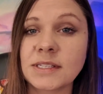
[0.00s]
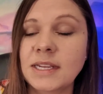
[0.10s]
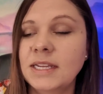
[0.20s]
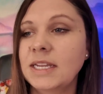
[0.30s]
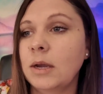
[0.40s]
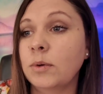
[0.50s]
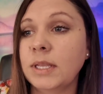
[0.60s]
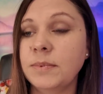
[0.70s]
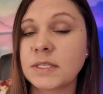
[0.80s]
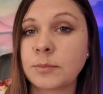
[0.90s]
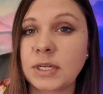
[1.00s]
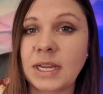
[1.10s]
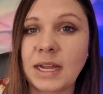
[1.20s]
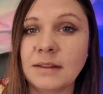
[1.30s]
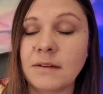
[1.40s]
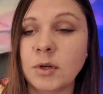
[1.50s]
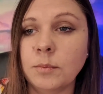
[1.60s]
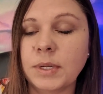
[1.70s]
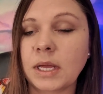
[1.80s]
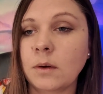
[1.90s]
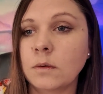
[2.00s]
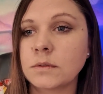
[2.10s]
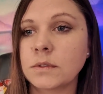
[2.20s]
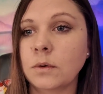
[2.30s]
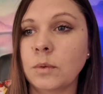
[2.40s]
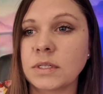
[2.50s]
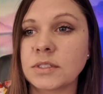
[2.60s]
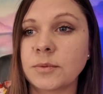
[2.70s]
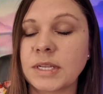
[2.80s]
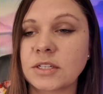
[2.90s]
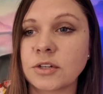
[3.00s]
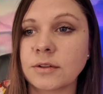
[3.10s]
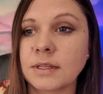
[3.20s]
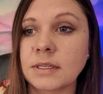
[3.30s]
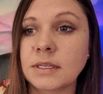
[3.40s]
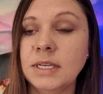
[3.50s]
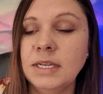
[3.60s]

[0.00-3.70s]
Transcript: and we'll keep this pretty high level, but I also want to make sure that